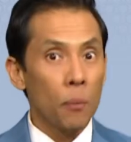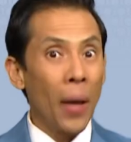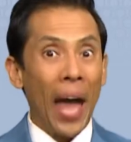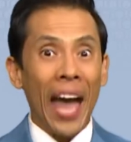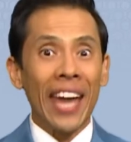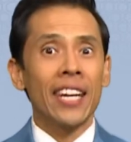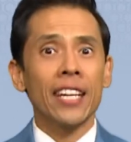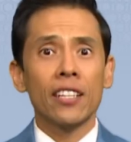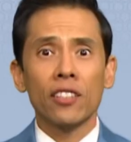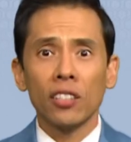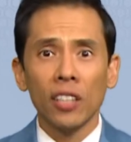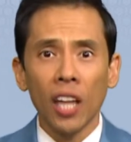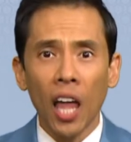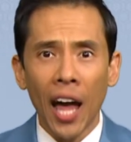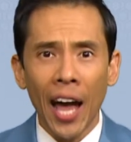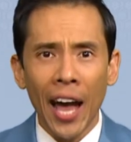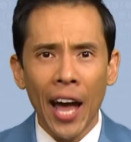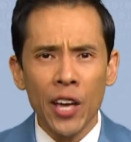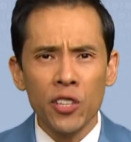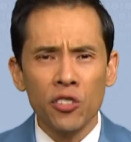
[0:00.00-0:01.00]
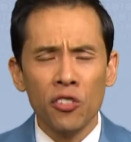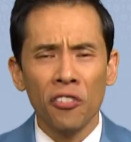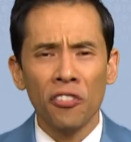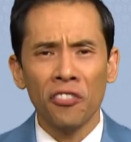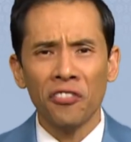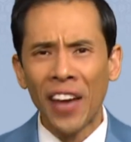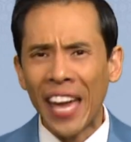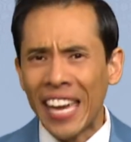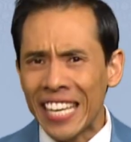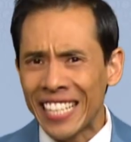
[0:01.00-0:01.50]
Panicked lies,
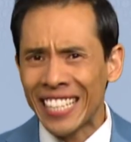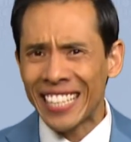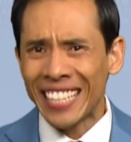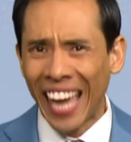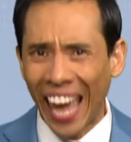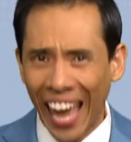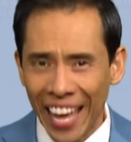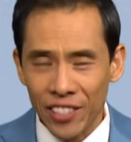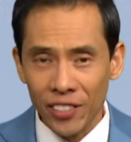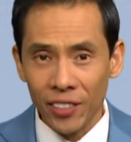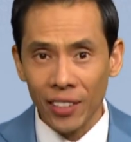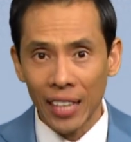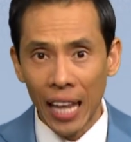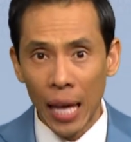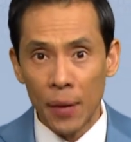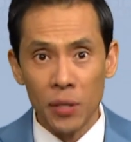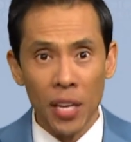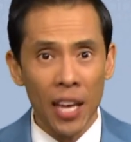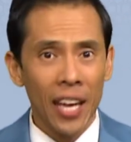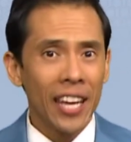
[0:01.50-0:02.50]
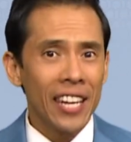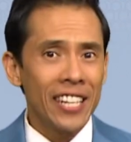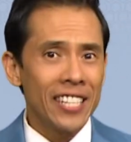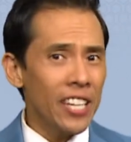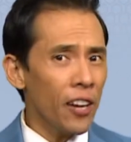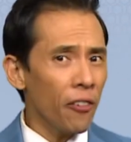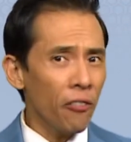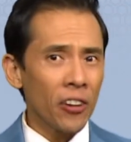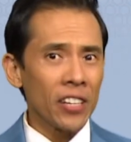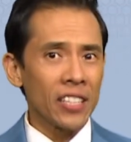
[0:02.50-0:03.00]
fake cancer claims,
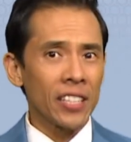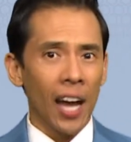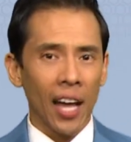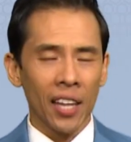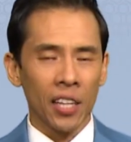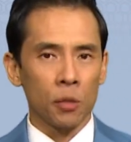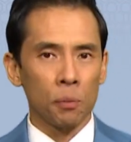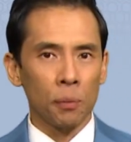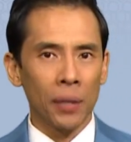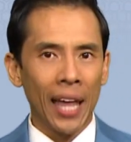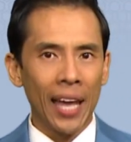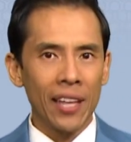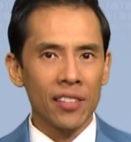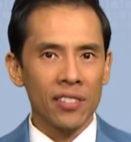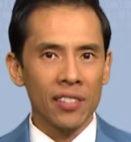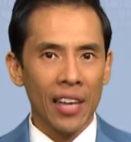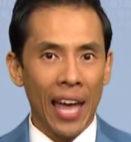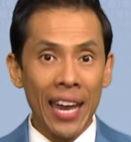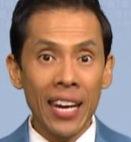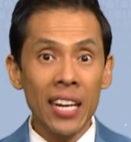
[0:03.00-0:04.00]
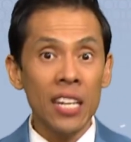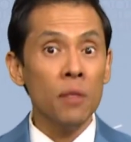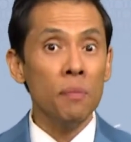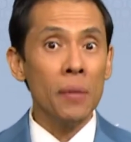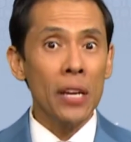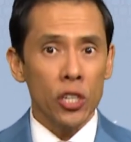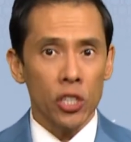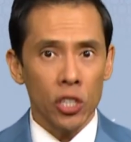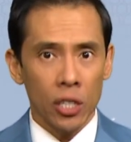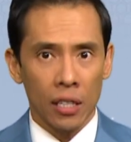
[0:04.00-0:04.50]
different coloured plates and an
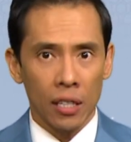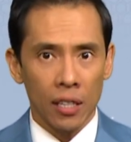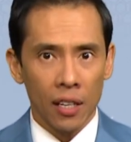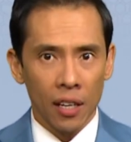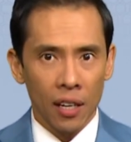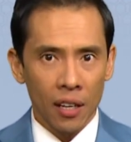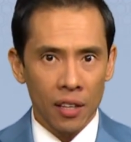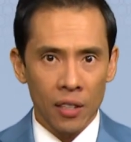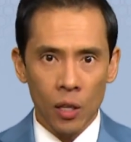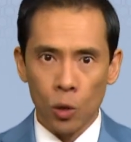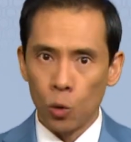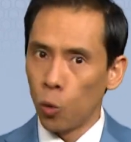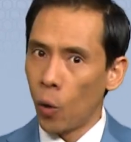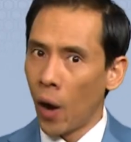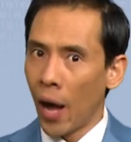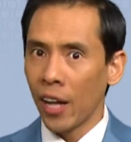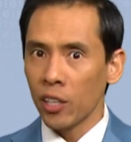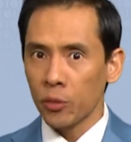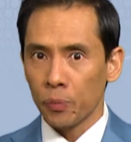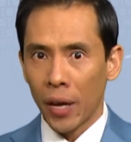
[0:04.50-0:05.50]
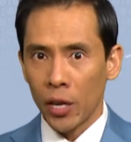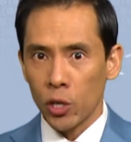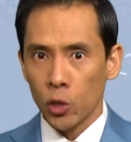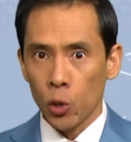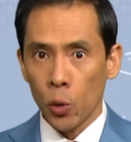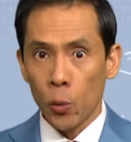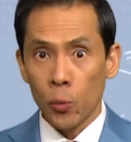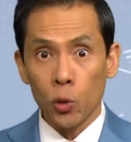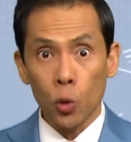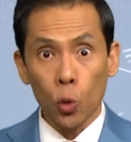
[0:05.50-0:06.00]
admission that wild
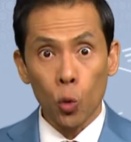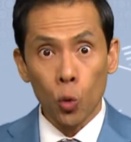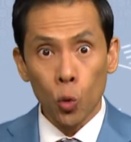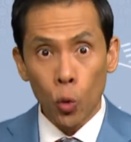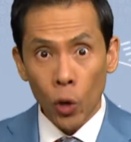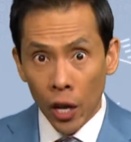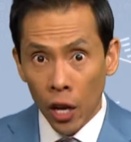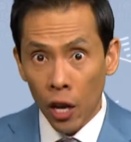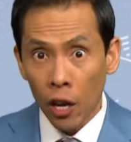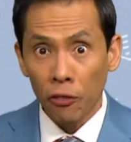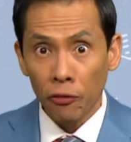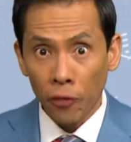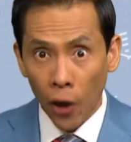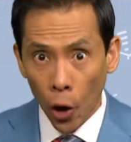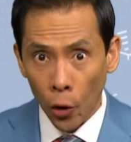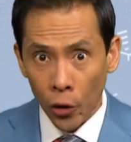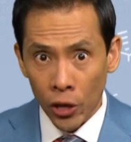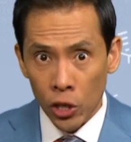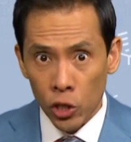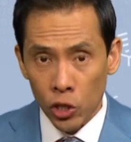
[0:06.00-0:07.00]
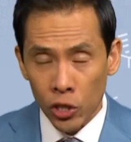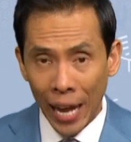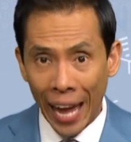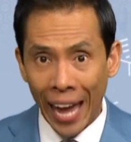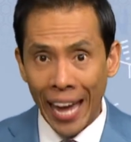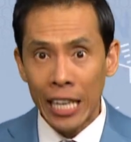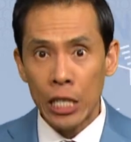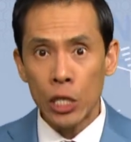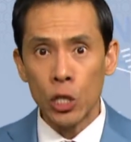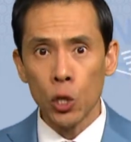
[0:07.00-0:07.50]
mushrooms were foraged
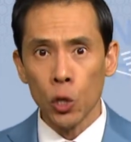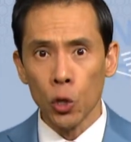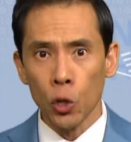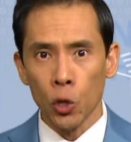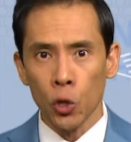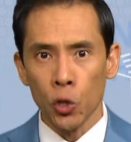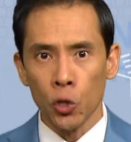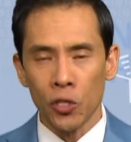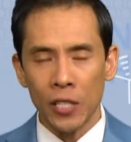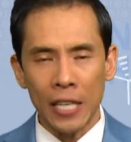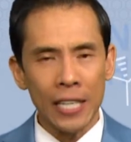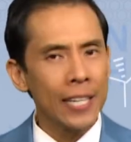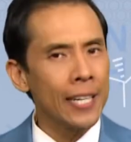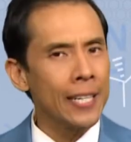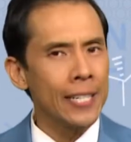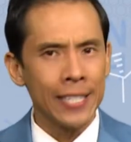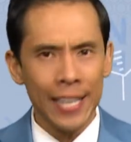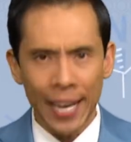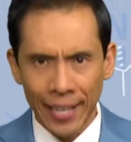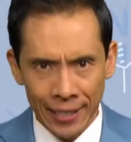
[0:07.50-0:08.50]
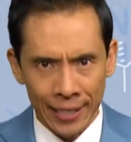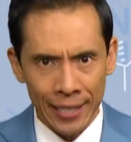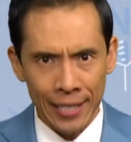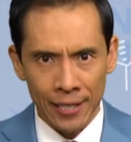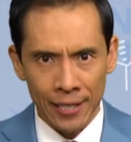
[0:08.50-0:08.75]
and used in a deadly